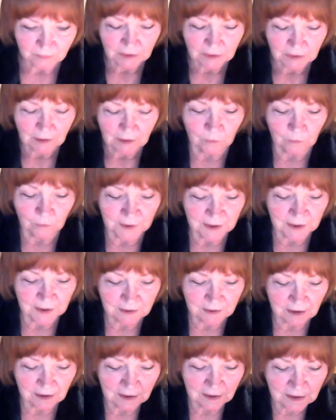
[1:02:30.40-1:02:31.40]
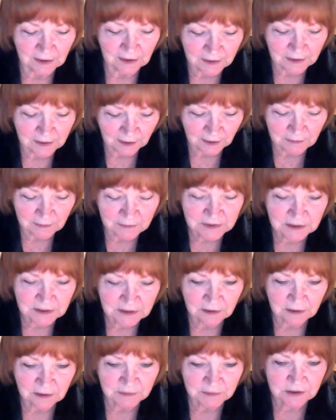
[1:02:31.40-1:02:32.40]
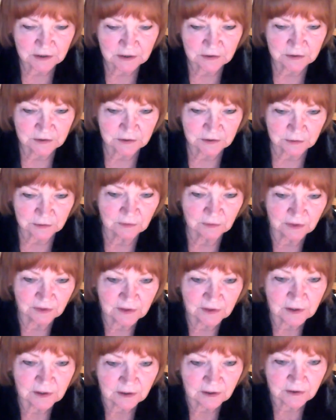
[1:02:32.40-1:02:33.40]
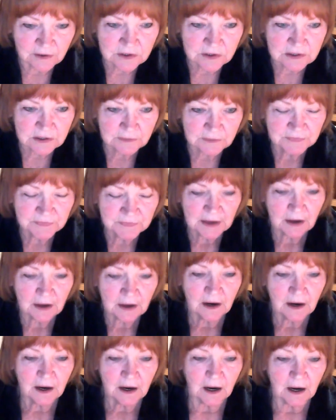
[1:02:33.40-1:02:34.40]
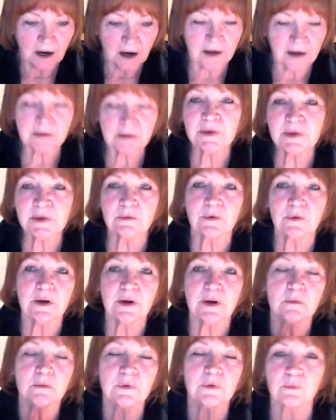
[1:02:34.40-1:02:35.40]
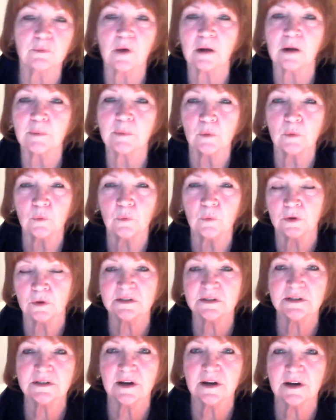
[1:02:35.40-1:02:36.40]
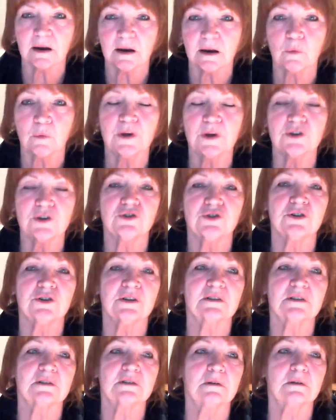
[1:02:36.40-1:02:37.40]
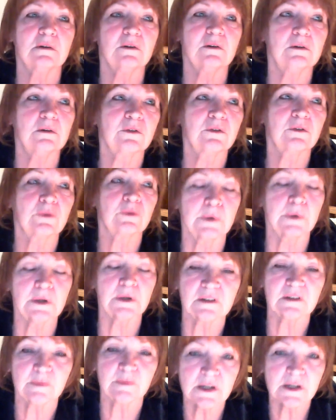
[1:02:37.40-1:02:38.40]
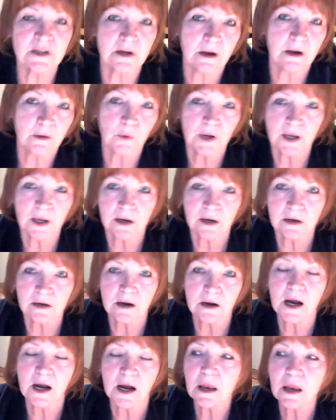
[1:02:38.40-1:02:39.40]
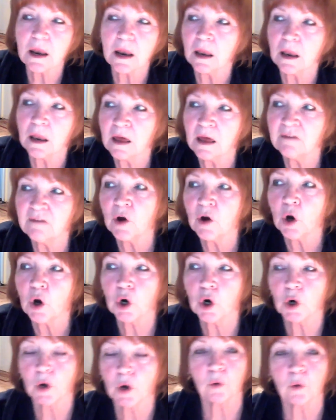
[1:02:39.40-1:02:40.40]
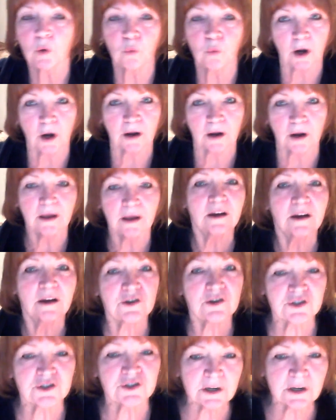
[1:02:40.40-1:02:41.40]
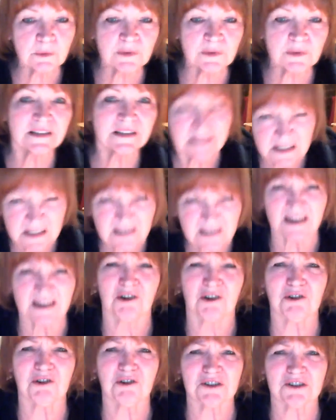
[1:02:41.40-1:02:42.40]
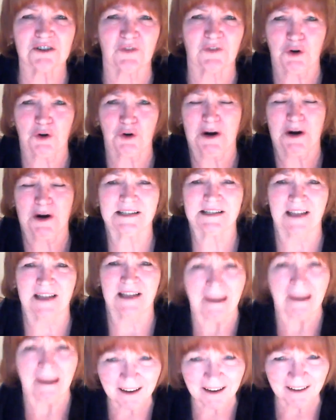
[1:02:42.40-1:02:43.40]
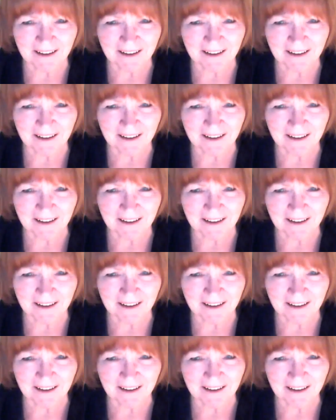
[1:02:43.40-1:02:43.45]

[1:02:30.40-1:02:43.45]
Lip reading: when it came time to do this, I'd been reading with Robin Wood's deck, which just thrilled me to no end. I love her work. She was a Disney artist, for Christ's sake.